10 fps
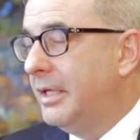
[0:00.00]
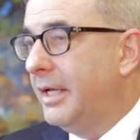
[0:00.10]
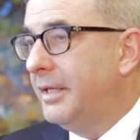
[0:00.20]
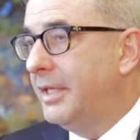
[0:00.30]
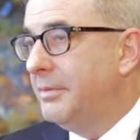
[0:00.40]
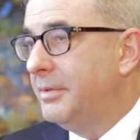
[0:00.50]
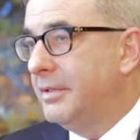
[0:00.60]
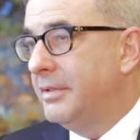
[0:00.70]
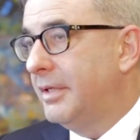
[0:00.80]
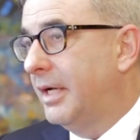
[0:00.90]
And they've
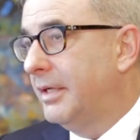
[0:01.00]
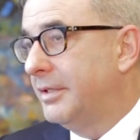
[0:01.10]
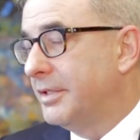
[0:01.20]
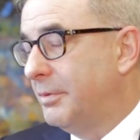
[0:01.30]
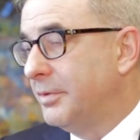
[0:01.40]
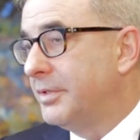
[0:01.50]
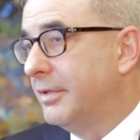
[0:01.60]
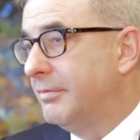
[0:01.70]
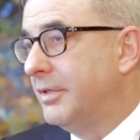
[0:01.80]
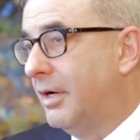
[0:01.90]
been disposing
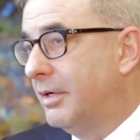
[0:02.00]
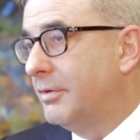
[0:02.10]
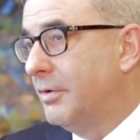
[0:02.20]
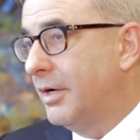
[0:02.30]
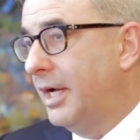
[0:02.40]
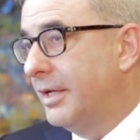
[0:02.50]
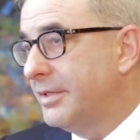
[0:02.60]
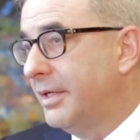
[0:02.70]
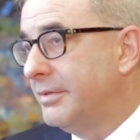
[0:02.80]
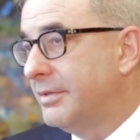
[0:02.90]
of non-core
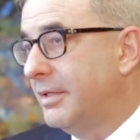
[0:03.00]
assets.